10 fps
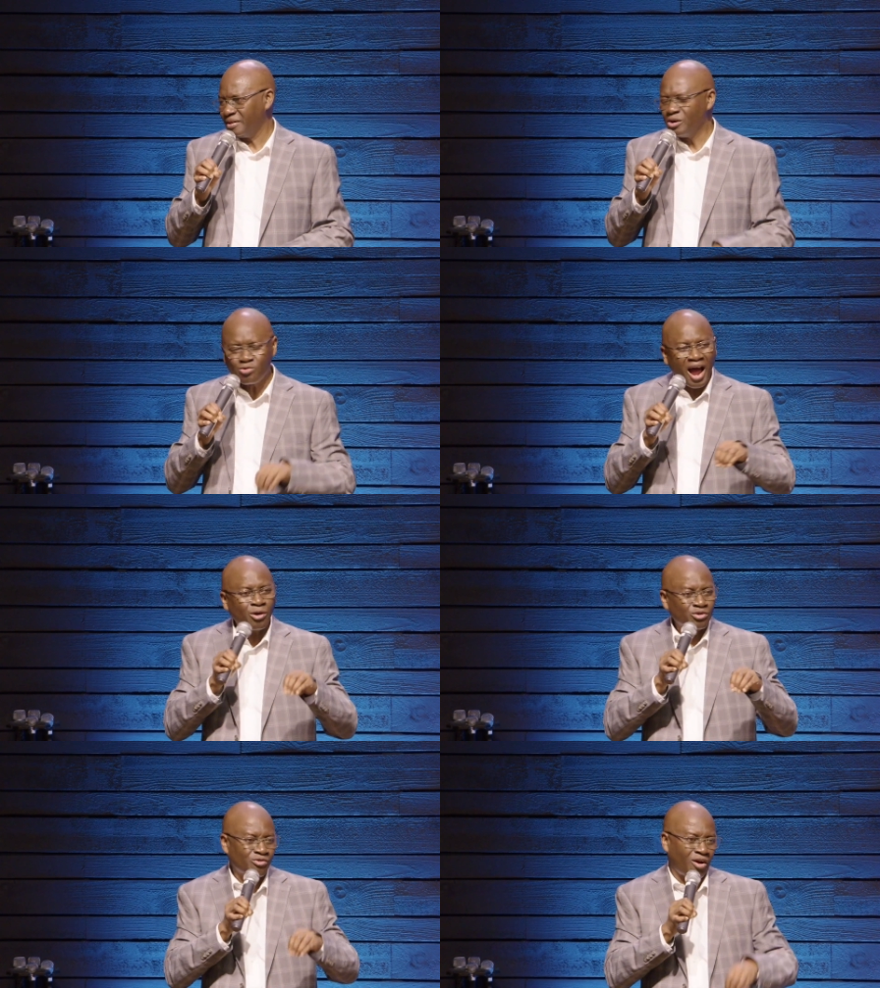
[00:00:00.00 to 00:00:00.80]
in
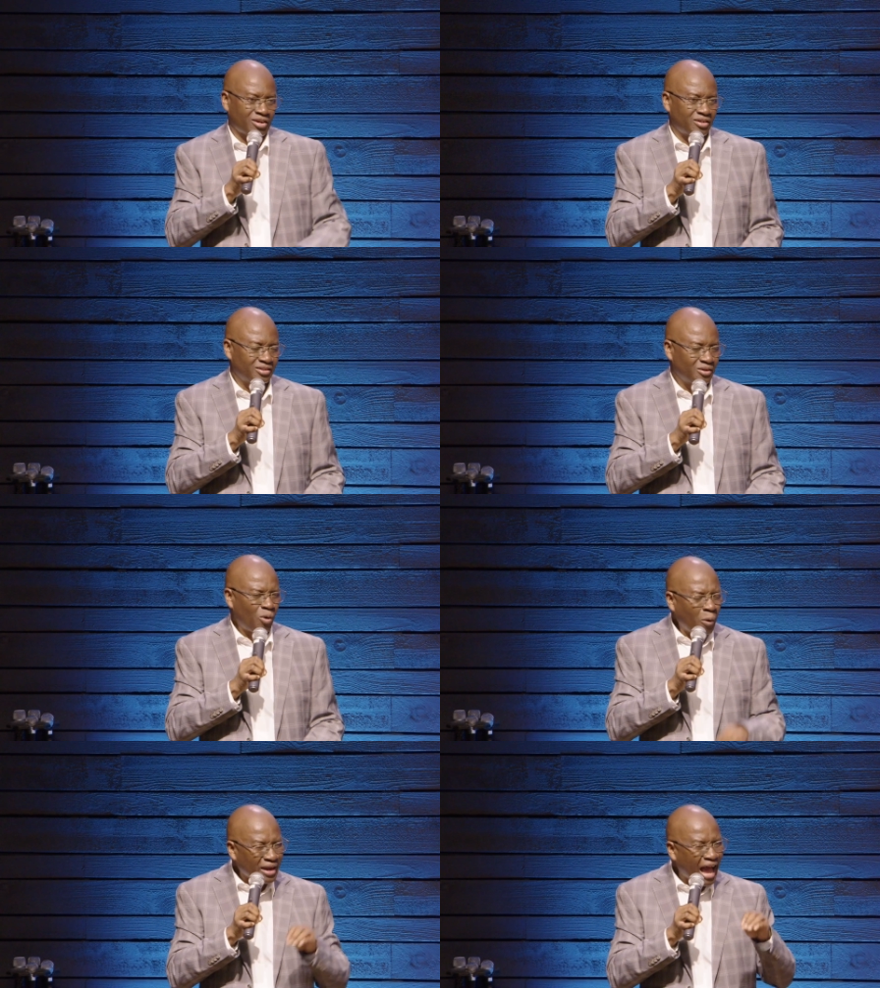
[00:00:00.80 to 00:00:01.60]
Round Rock?
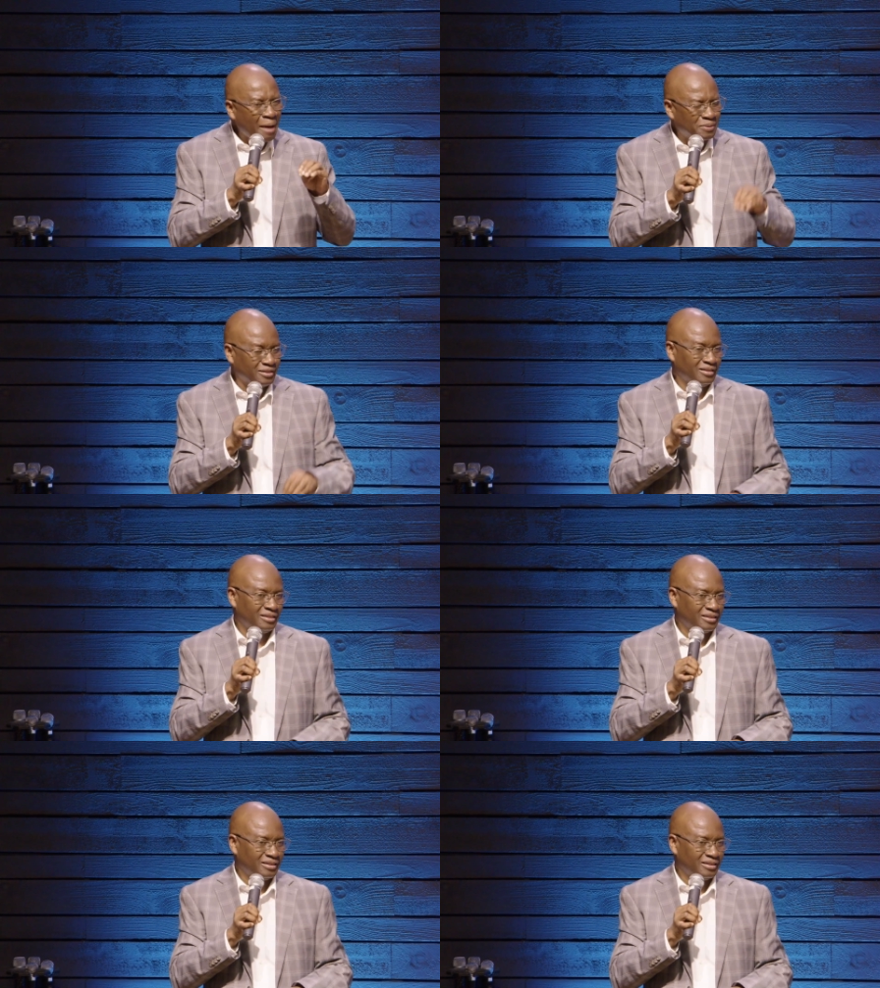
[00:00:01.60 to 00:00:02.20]
What would happen?